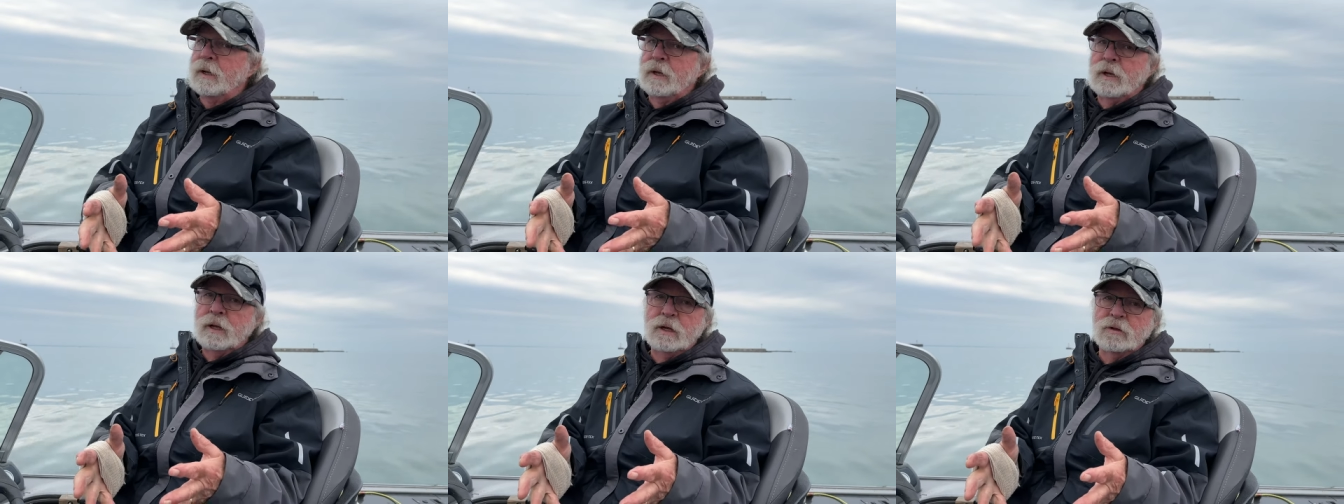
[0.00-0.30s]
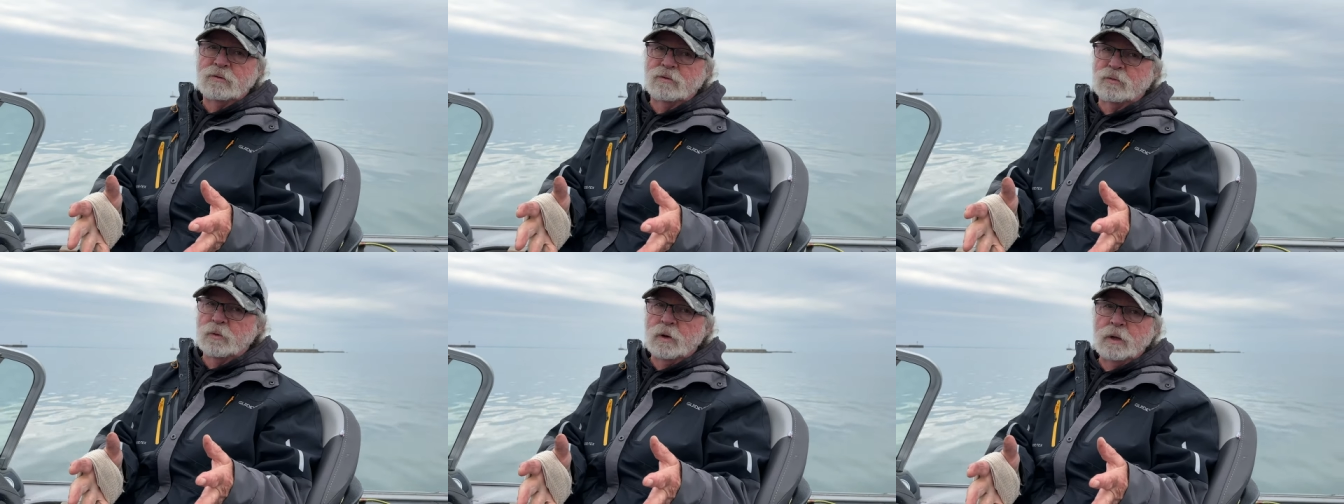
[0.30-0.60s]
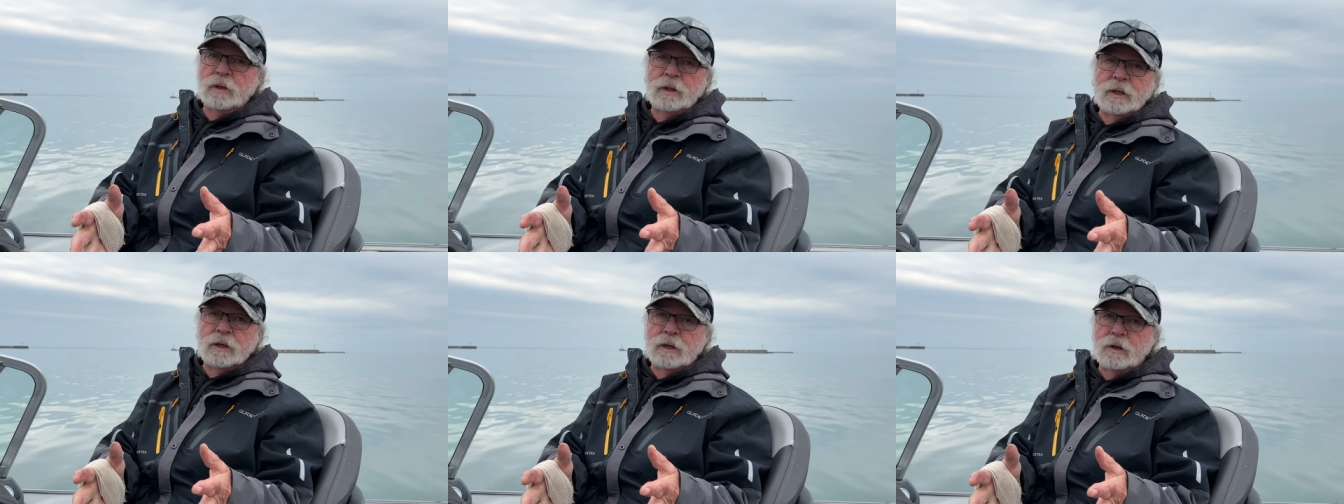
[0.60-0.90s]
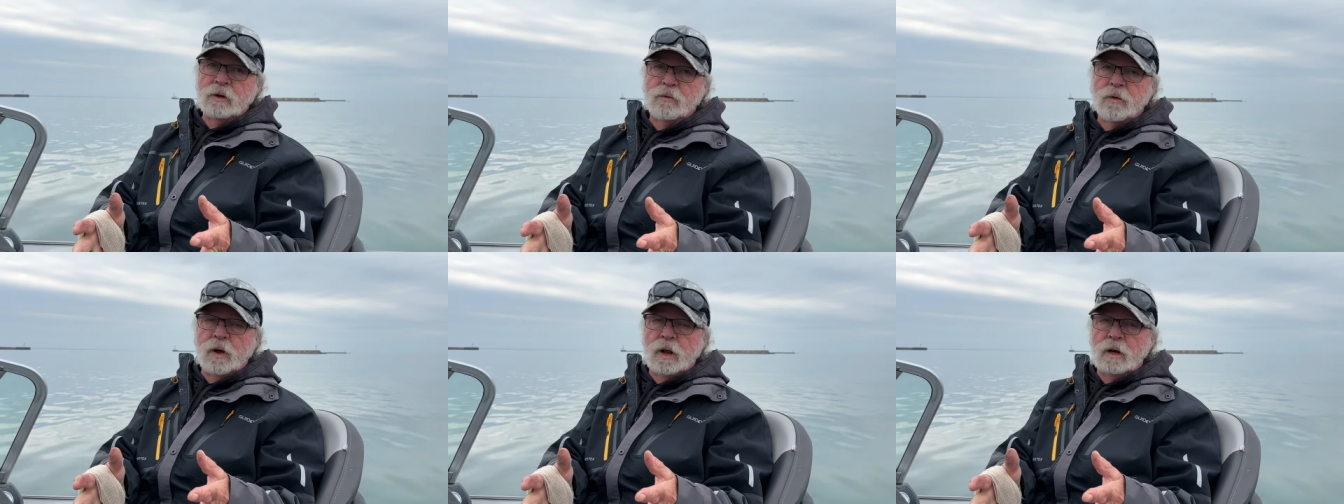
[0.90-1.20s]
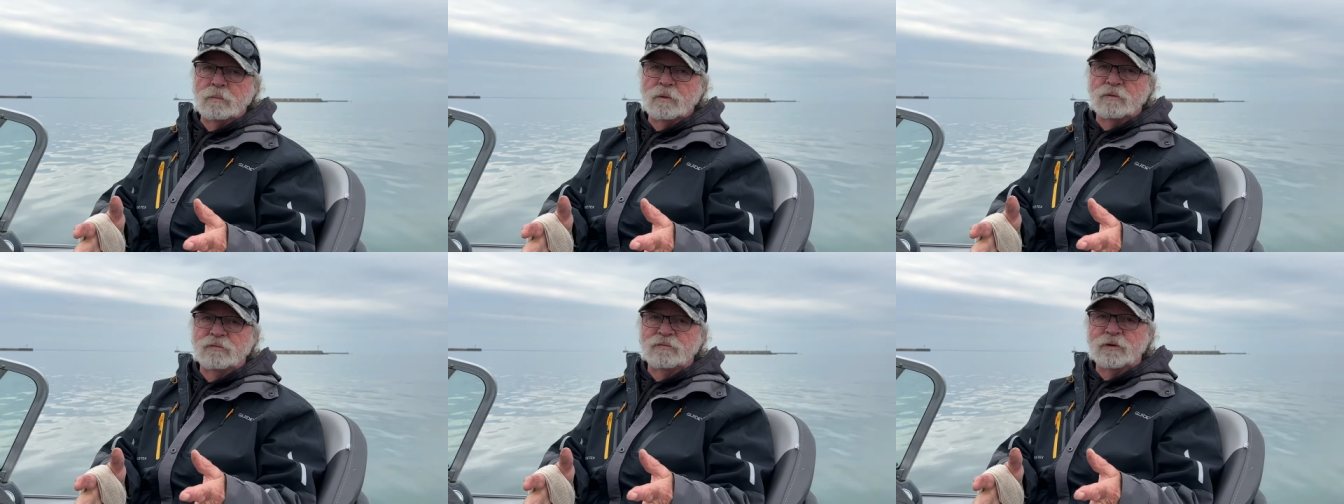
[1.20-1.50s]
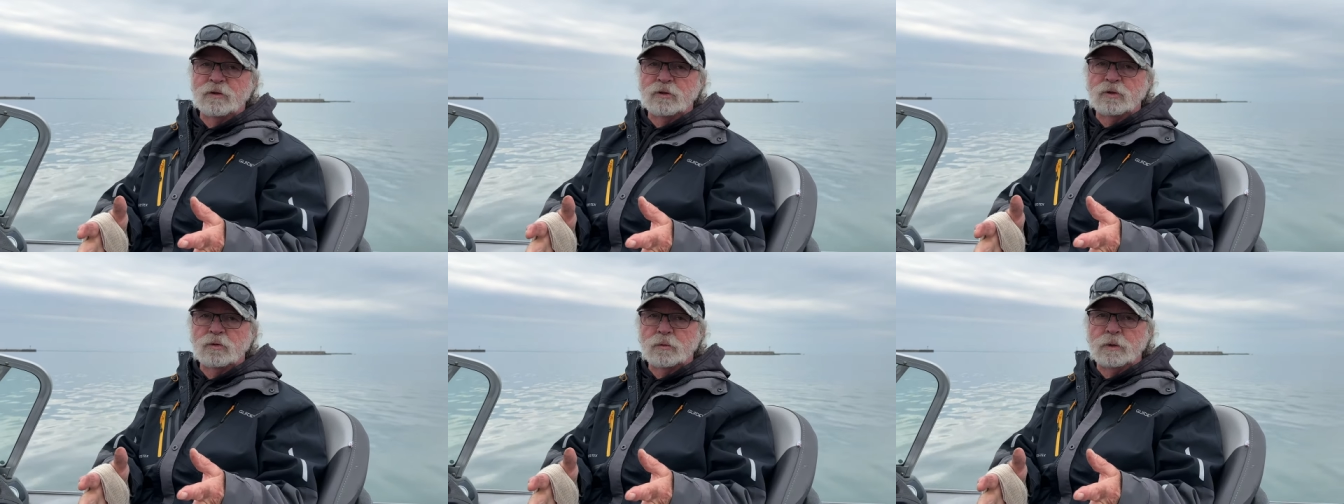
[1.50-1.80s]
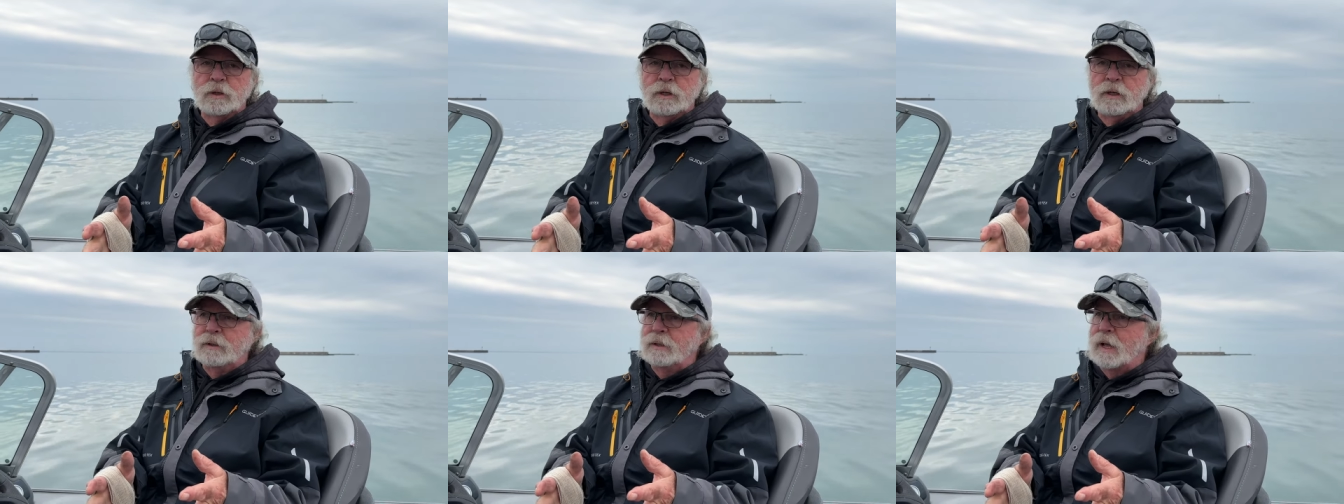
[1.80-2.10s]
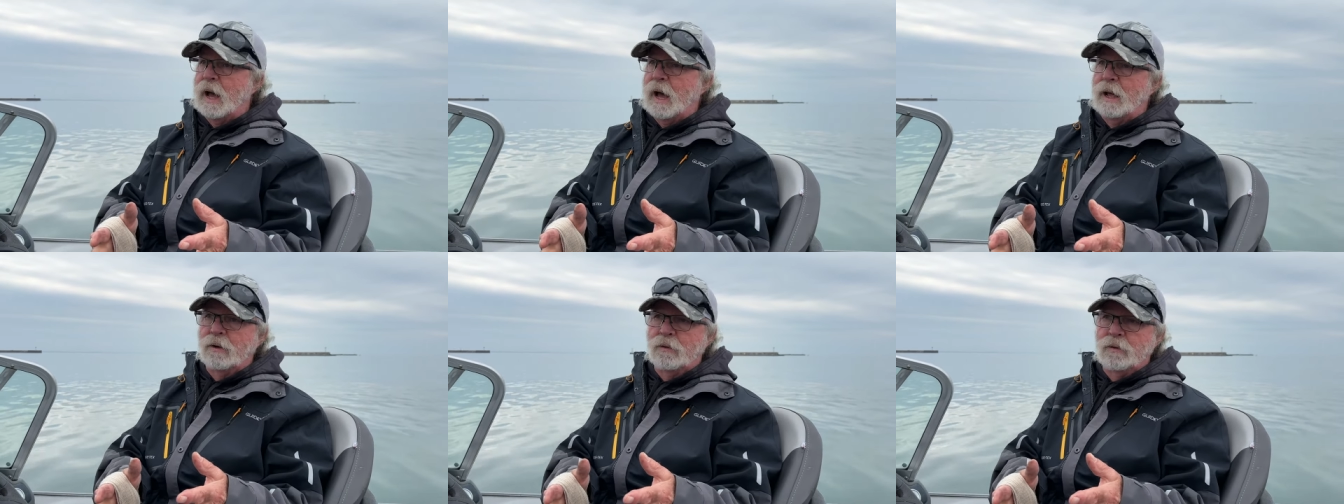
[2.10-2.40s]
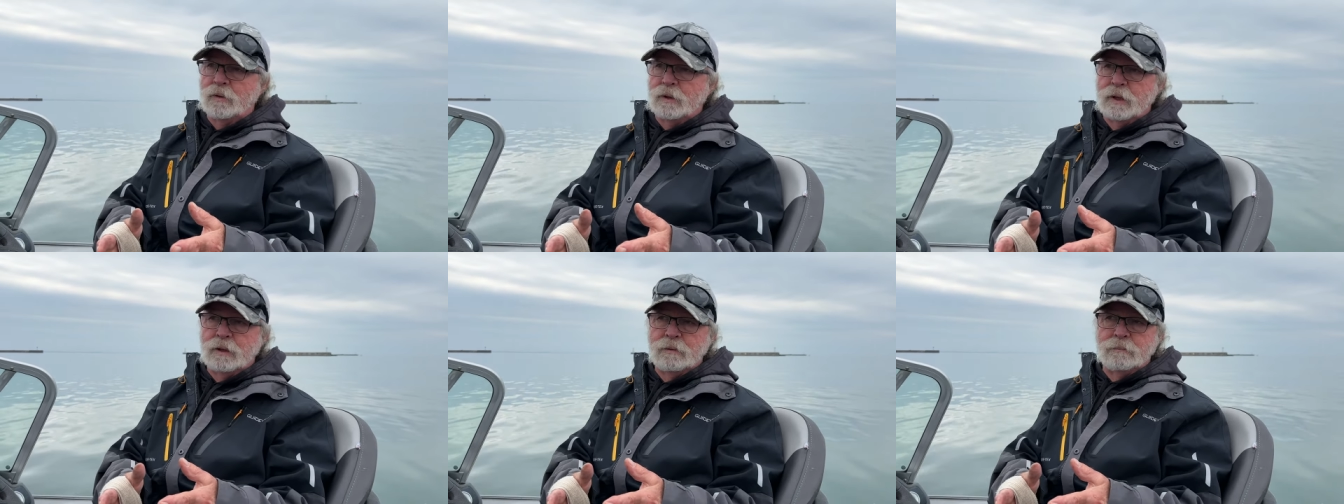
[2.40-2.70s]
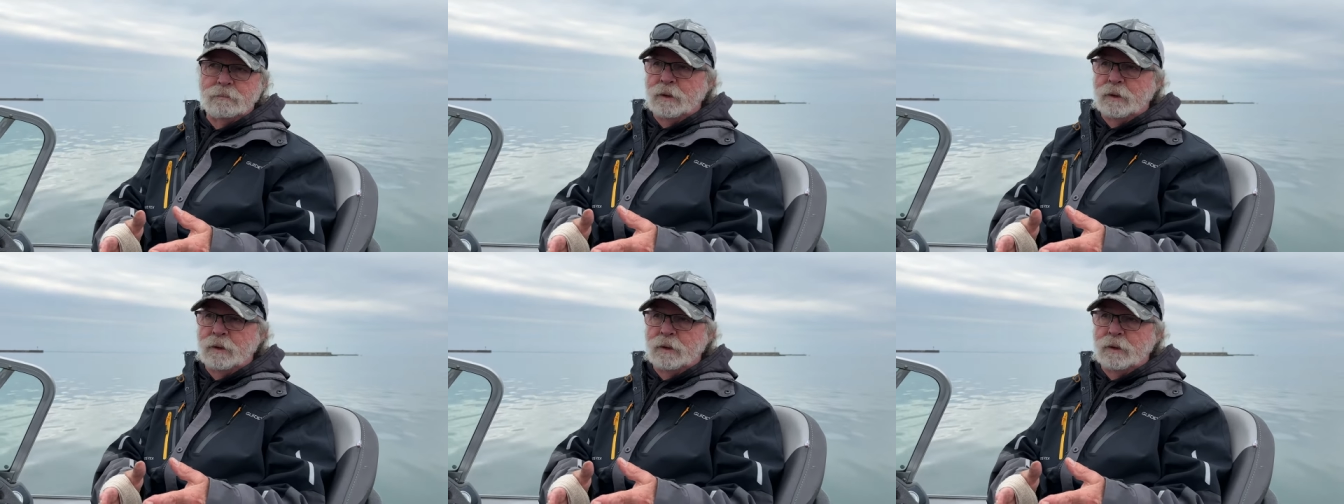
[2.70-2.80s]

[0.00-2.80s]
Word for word: It's really an incredible fishery, not only,